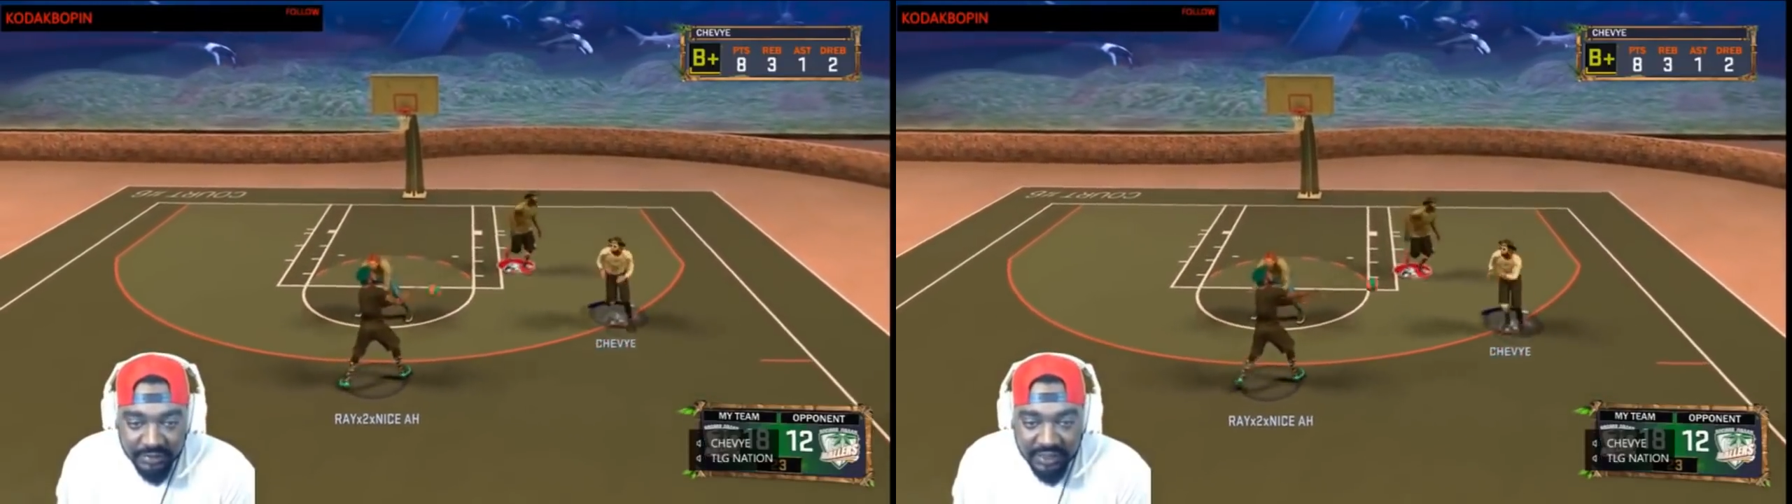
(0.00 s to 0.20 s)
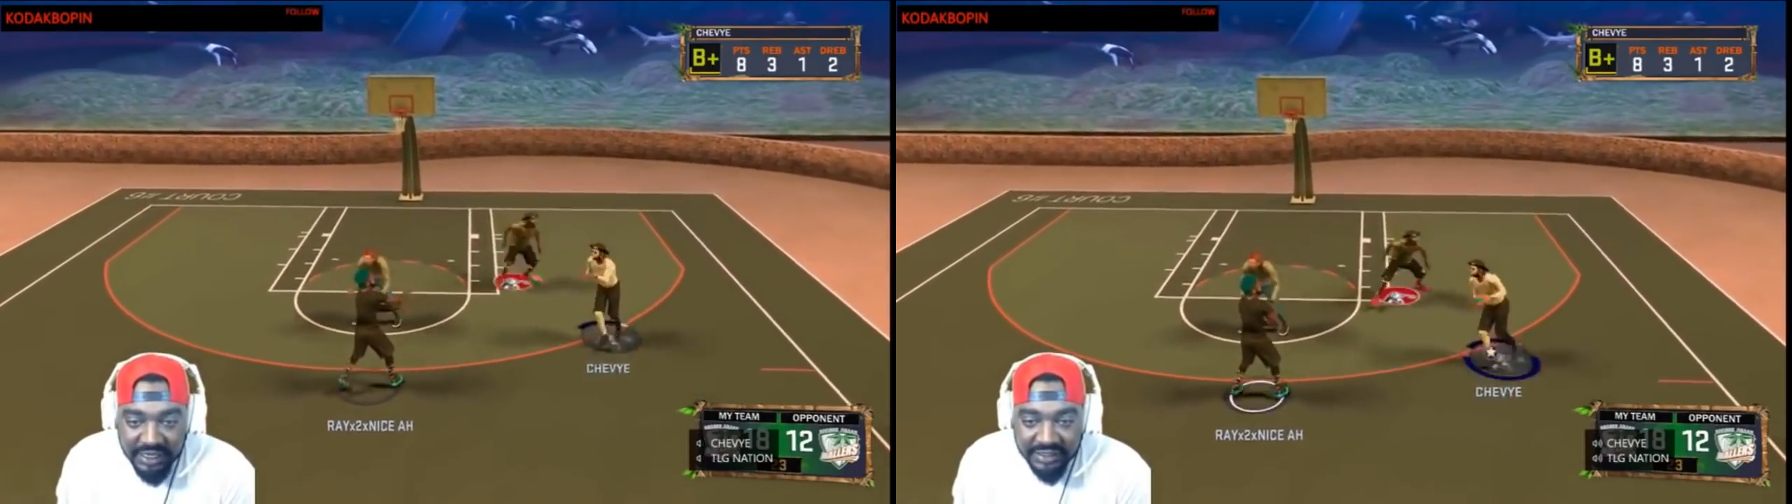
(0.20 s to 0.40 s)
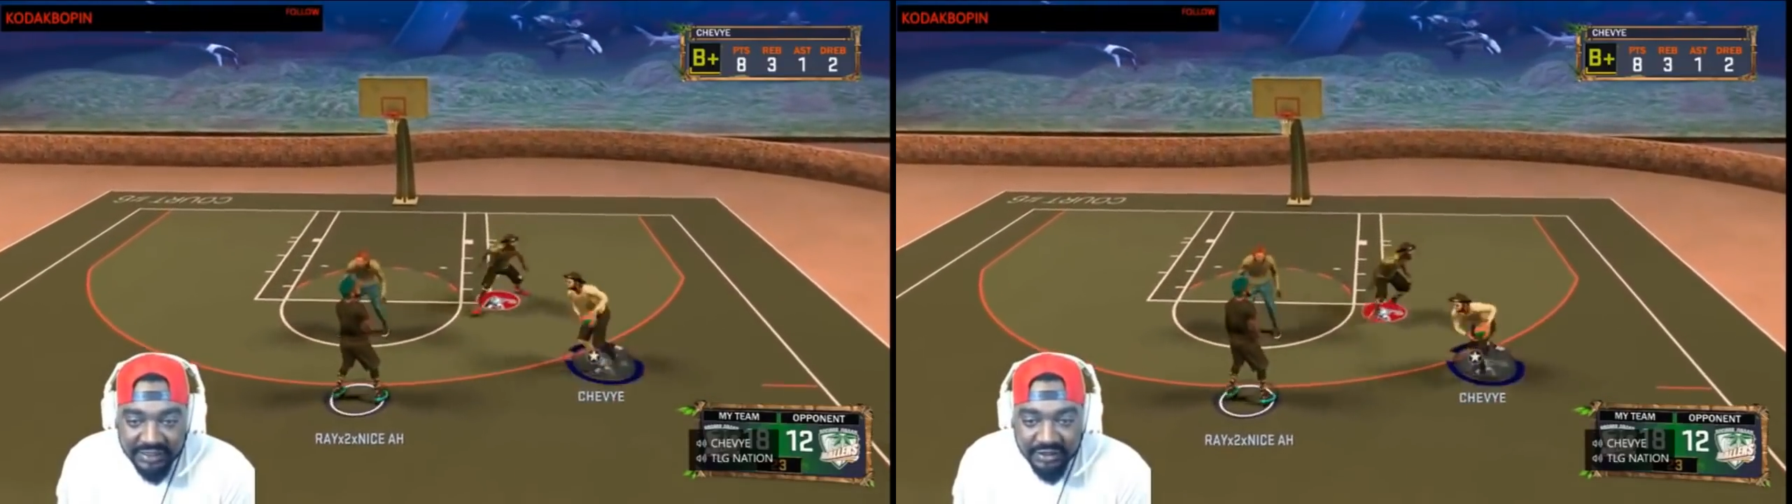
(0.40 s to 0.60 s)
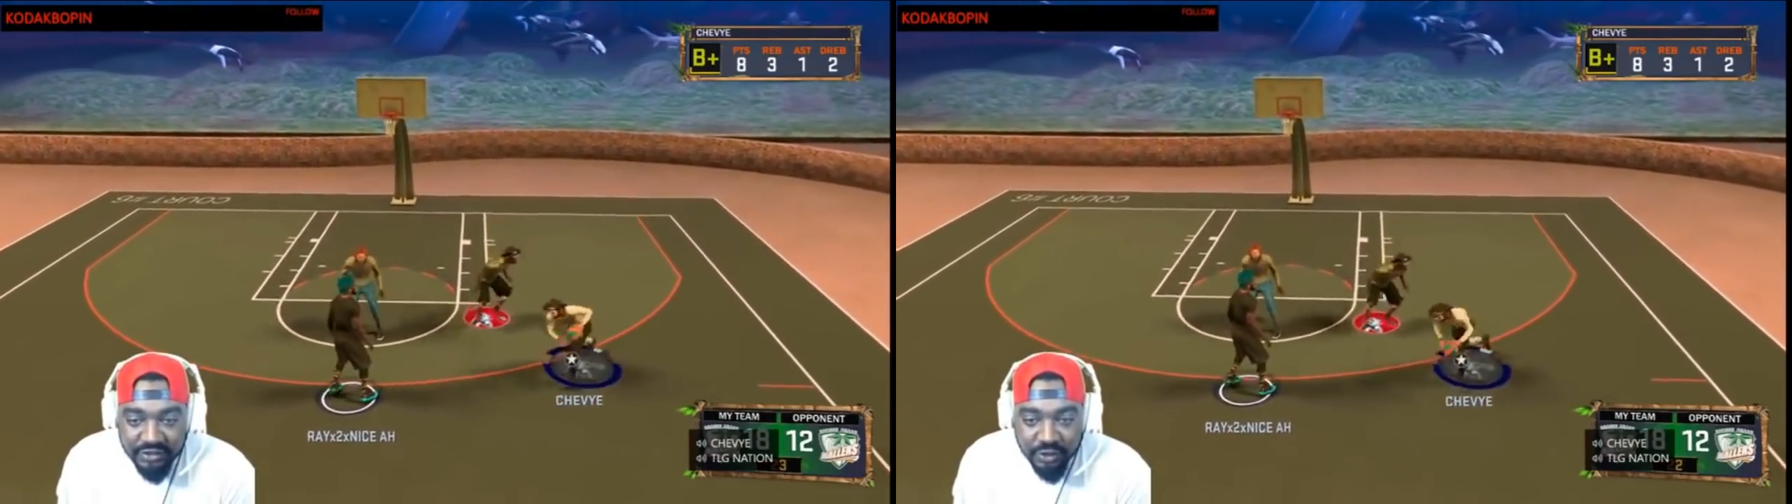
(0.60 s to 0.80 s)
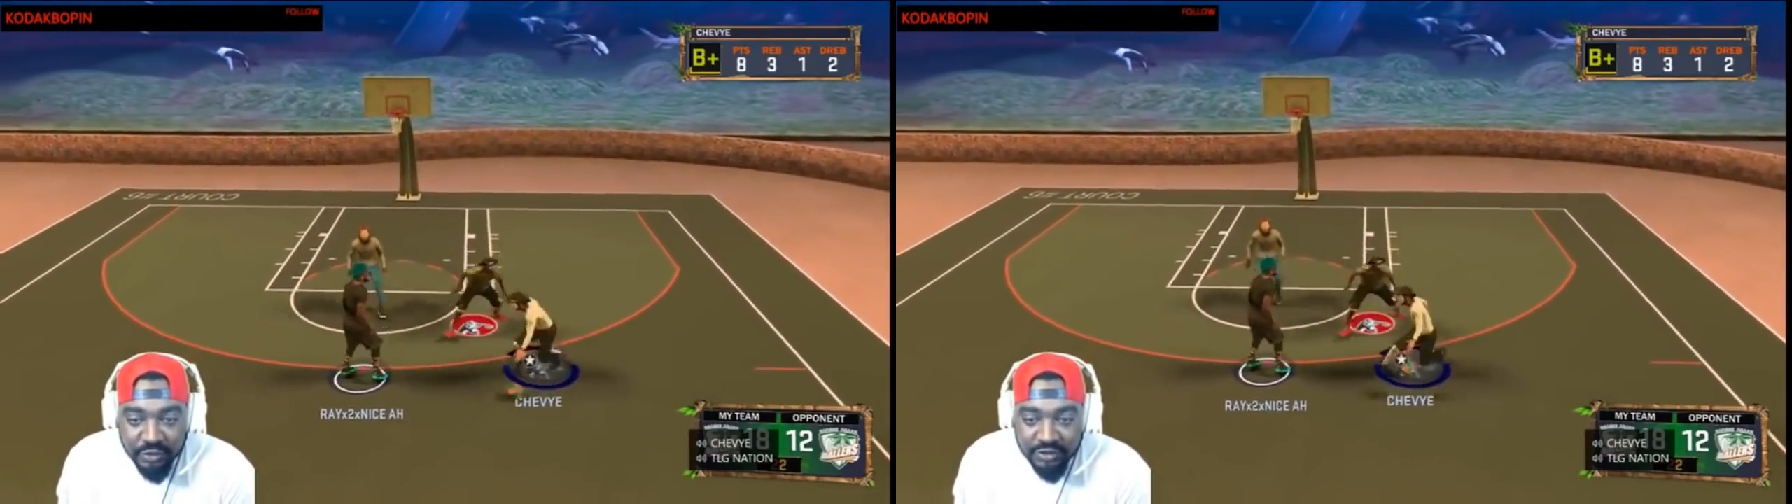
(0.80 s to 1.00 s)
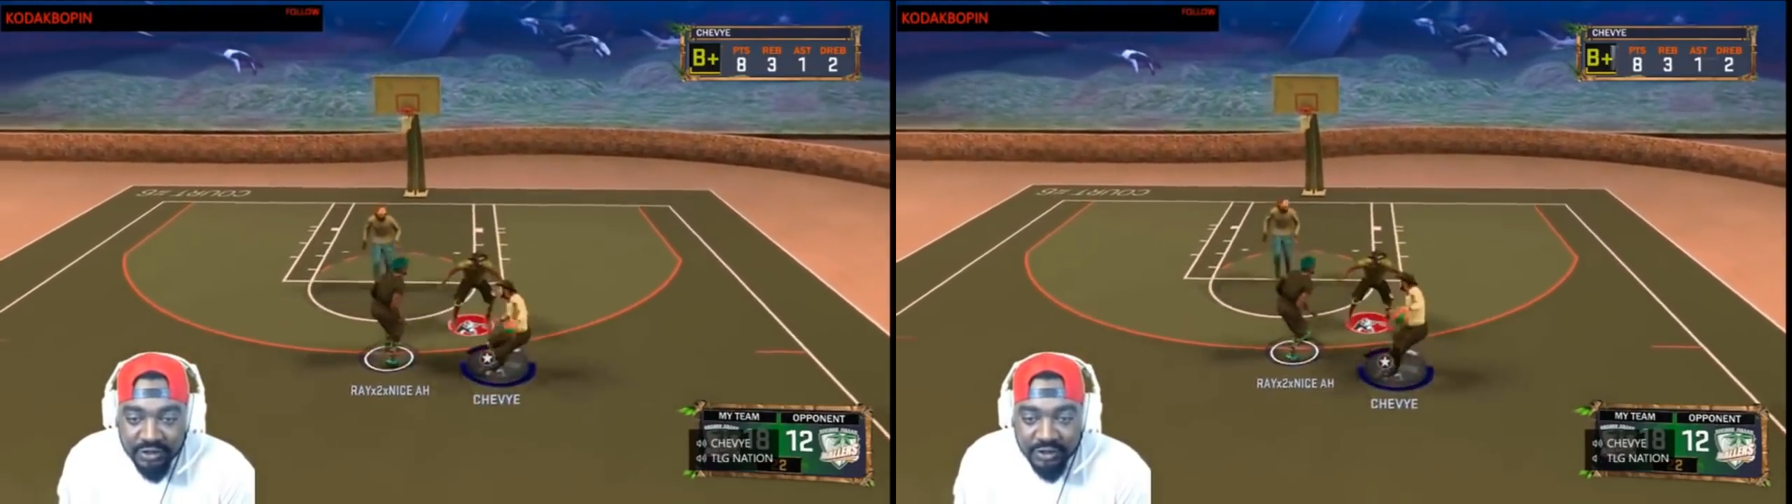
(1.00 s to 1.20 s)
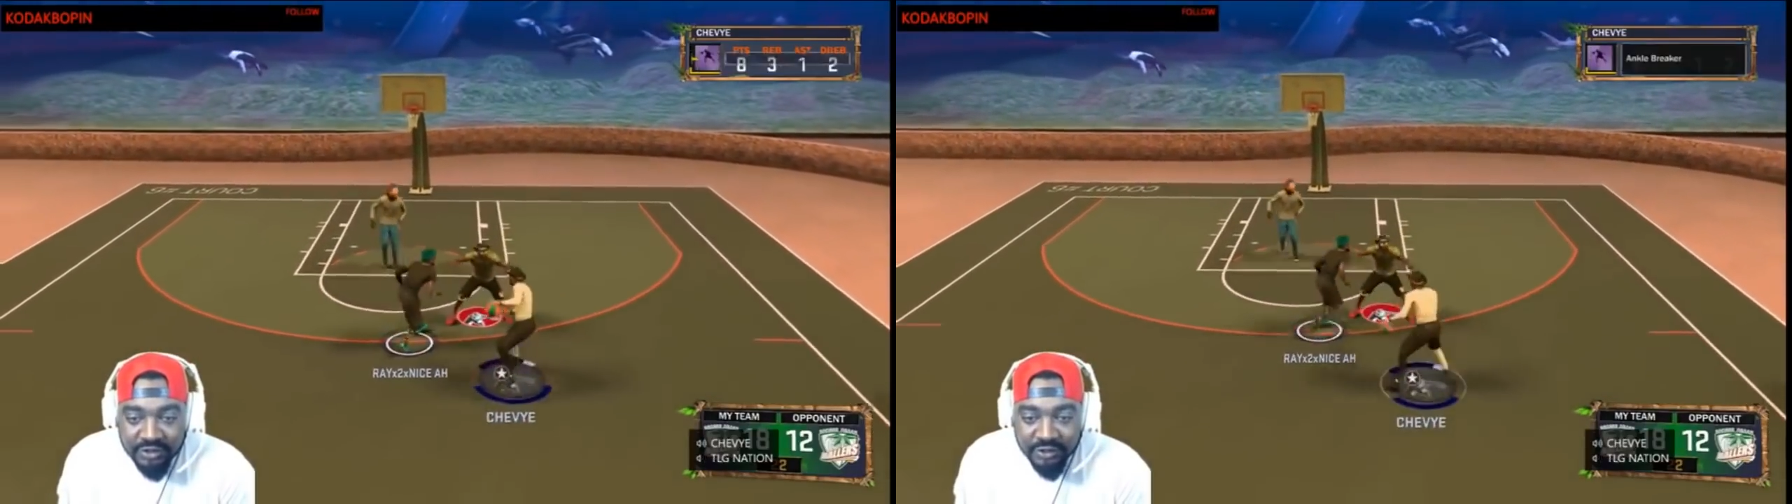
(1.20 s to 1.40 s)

Man, I got these troll songs